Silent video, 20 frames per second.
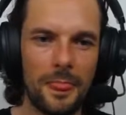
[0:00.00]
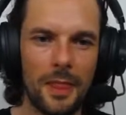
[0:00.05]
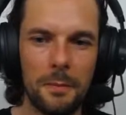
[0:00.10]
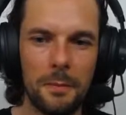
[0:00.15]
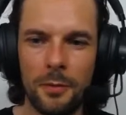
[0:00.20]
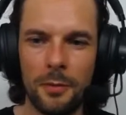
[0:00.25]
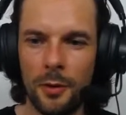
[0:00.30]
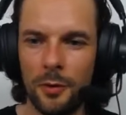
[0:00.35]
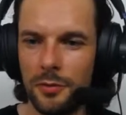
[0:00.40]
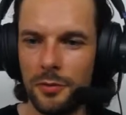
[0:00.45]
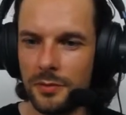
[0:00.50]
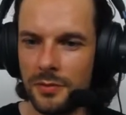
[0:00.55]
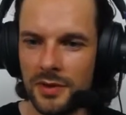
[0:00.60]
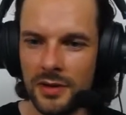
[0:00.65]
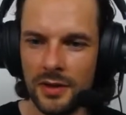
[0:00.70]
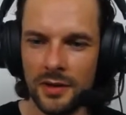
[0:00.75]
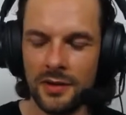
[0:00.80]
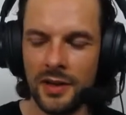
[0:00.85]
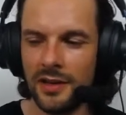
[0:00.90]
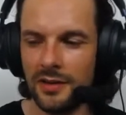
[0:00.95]
both
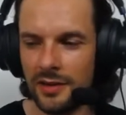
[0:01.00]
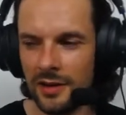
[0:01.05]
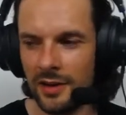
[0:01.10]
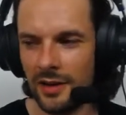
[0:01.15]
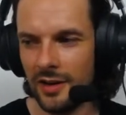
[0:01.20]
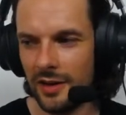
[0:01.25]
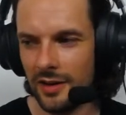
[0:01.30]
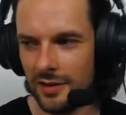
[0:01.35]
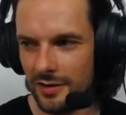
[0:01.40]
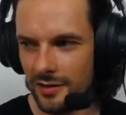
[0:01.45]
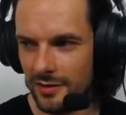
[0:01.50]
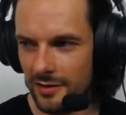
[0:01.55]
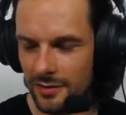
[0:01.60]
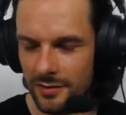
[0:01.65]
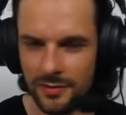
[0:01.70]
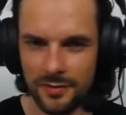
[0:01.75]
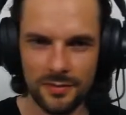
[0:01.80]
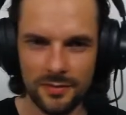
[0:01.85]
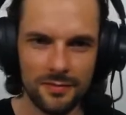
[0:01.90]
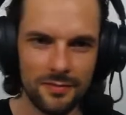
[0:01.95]
like
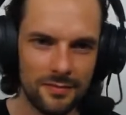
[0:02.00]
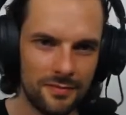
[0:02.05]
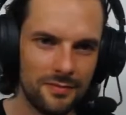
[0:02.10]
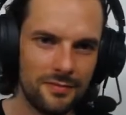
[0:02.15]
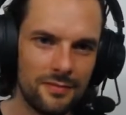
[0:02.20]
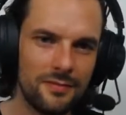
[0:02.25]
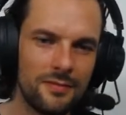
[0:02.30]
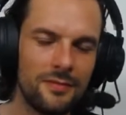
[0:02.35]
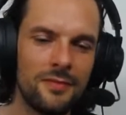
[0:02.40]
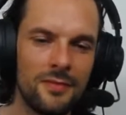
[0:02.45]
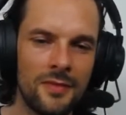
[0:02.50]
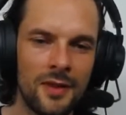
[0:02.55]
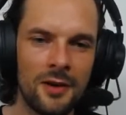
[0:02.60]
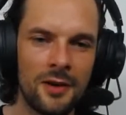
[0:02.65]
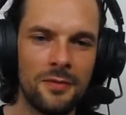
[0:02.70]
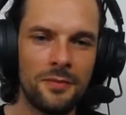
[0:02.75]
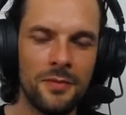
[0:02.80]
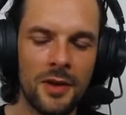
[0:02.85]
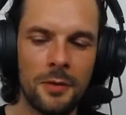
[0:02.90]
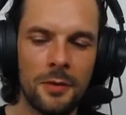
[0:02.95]

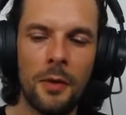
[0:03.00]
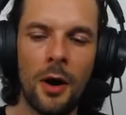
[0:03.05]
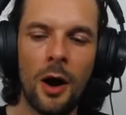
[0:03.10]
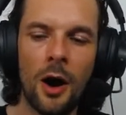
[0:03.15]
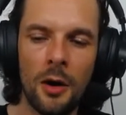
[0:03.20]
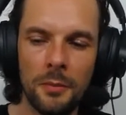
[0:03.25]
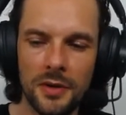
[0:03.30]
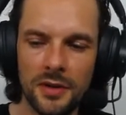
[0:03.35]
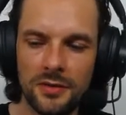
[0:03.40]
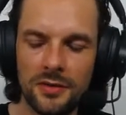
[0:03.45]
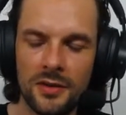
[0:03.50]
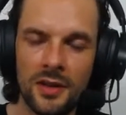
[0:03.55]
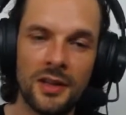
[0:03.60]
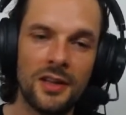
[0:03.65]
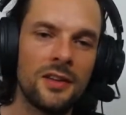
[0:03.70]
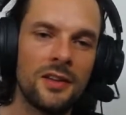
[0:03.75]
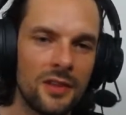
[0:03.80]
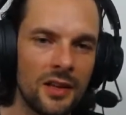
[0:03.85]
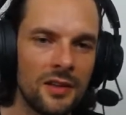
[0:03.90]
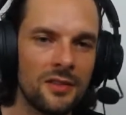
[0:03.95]
their mom is like
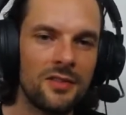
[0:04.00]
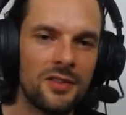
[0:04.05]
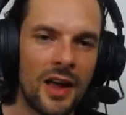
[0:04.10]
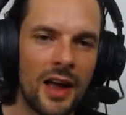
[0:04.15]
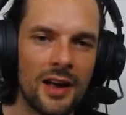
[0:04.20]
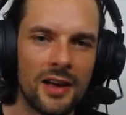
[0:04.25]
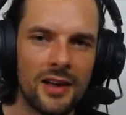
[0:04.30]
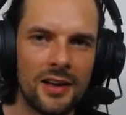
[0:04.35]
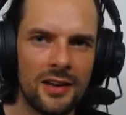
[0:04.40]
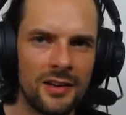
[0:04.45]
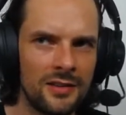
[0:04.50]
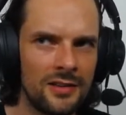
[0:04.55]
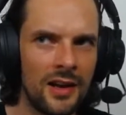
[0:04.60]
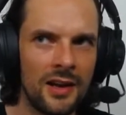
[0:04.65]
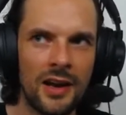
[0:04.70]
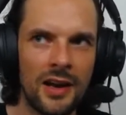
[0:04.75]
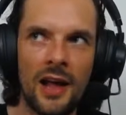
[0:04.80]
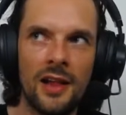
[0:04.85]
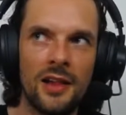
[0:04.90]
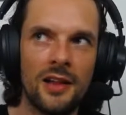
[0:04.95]
it's Zach
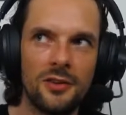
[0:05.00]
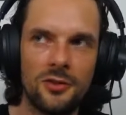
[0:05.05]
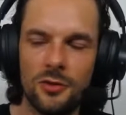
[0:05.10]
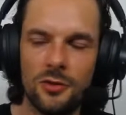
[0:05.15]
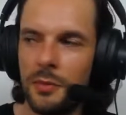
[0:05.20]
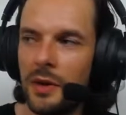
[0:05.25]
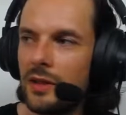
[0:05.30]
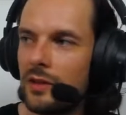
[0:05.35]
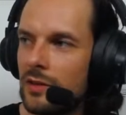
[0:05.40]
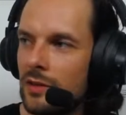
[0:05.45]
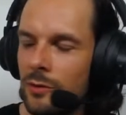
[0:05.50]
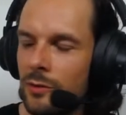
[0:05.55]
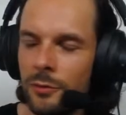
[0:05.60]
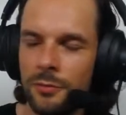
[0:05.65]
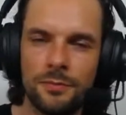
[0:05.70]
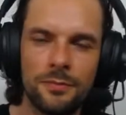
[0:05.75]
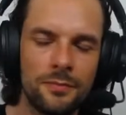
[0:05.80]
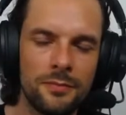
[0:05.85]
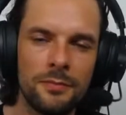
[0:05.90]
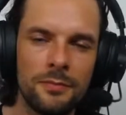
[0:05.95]
and Alex. You've
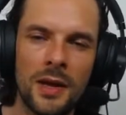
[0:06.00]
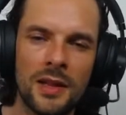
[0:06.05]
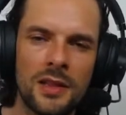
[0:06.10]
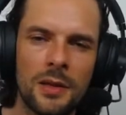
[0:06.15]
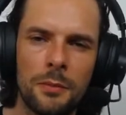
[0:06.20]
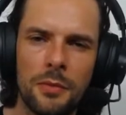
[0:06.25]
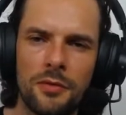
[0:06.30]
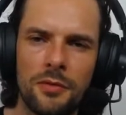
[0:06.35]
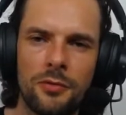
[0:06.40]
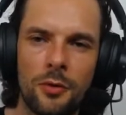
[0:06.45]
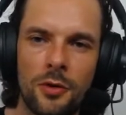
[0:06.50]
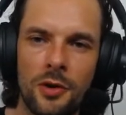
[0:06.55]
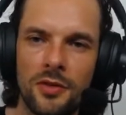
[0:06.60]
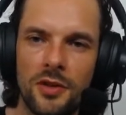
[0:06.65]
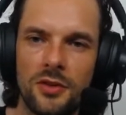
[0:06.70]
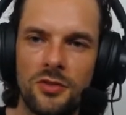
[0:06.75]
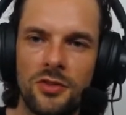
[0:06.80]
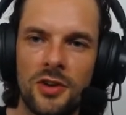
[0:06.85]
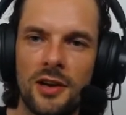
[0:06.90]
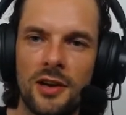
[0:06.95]
met them before on the
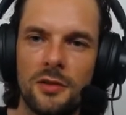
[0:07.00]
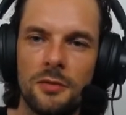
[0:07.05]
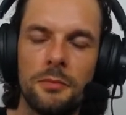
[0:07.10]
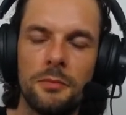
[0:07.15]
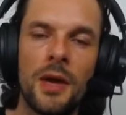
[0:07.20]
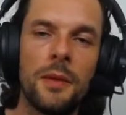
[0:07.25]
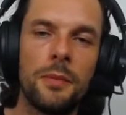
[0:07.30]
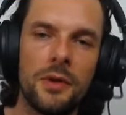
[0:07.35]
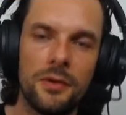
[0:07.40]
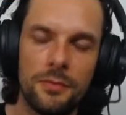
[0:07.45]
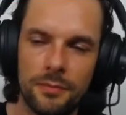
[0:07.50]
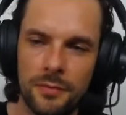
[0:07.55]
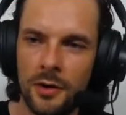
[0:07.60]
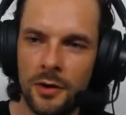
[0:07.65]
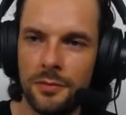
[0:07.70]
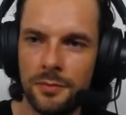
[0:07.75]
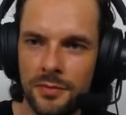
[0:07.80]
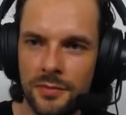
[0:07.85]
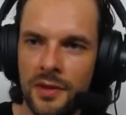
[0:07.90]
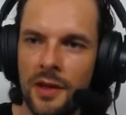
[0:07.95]
channel, maybe
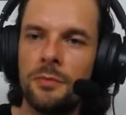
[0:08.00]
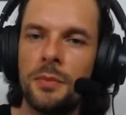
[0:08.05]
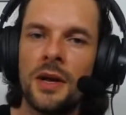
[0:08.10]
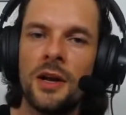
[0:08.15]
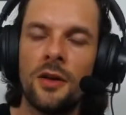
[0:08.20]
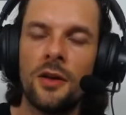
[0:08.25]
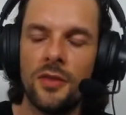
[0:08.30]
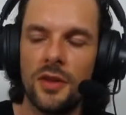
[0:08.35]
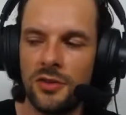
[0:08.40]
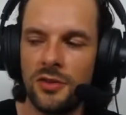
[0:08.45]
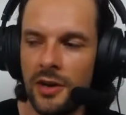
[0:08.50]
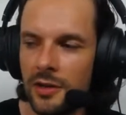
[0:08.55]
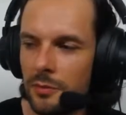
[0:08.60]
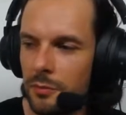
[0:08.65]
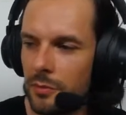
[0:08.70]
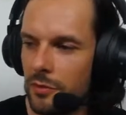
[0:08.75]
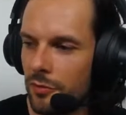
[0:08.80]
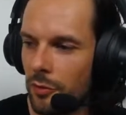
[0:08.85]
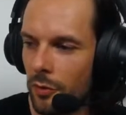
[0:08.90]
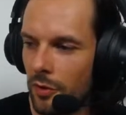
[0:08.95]
they've been on the channel
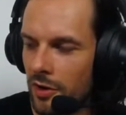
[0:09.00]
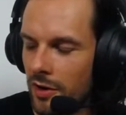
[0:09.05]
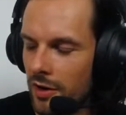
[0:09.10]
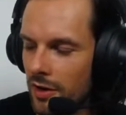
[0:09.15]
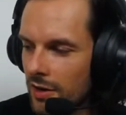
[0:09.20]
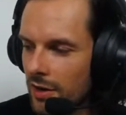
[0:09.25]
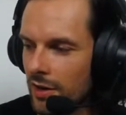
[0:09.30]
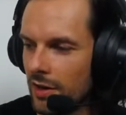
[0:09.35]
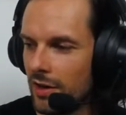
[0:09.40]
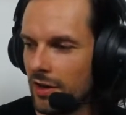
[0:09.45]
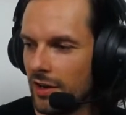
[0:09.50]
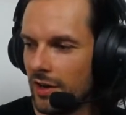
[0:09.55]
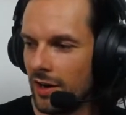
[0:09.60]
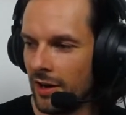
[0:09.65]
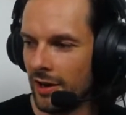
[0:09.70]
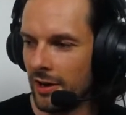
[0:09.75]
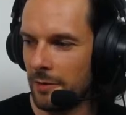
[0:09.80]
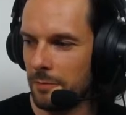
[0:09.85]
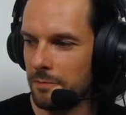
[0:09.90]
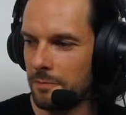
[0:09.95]
before.
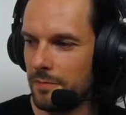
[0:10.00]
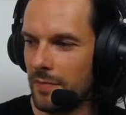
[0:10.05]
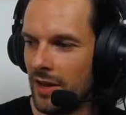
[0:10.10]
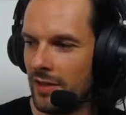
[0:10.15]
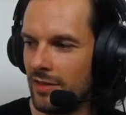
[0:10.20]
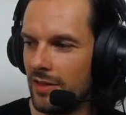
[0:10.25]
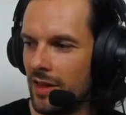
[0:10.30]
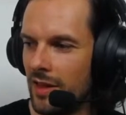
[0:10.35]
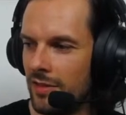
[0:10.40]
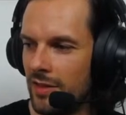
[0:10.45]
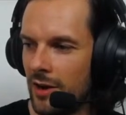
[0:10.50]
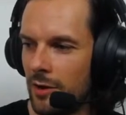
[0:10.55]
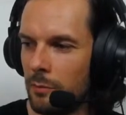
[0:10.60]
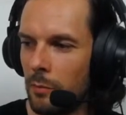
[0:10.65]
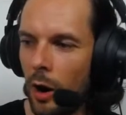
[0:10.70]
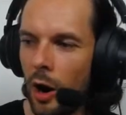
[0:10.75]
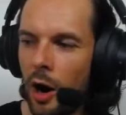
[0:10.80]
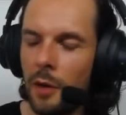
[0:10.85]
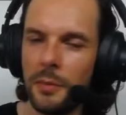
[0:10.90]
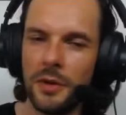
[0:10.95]
And their
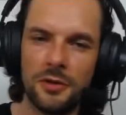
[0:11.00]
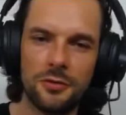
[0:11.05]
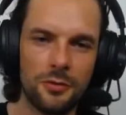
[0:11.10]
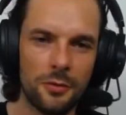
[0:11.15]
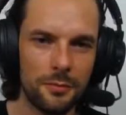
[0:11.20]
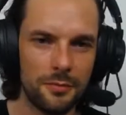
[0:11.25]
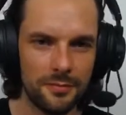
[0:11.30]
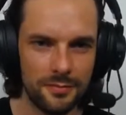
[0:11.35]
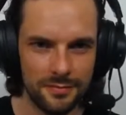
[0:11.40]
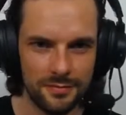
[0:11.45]
mom is from